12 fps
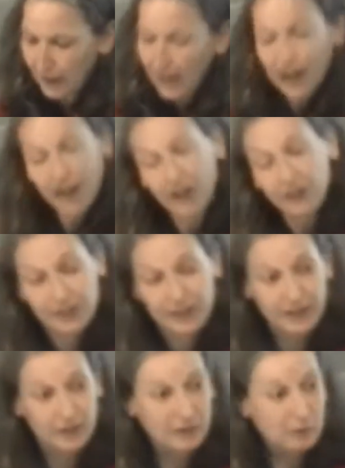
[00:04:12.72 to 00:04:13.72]
And I
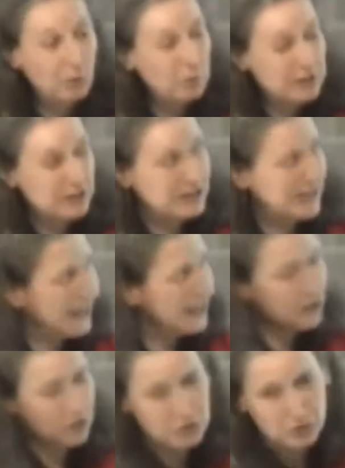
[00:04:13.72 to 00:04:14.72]
think what we tend
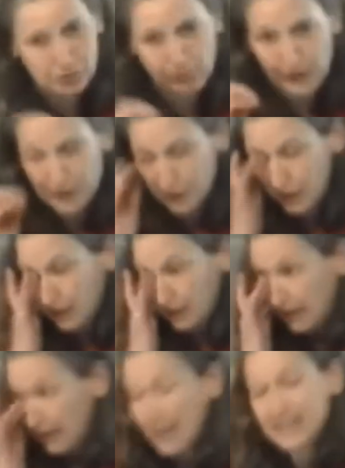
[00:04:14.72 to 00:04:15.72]
not to appreciate
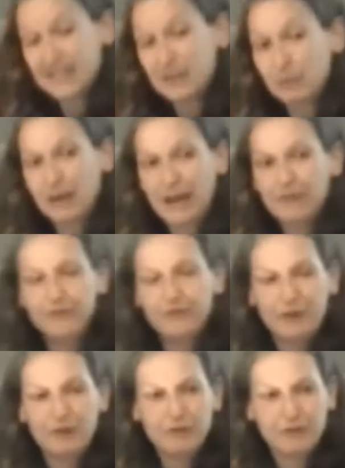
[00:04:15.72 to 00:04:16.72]
is that we have a very,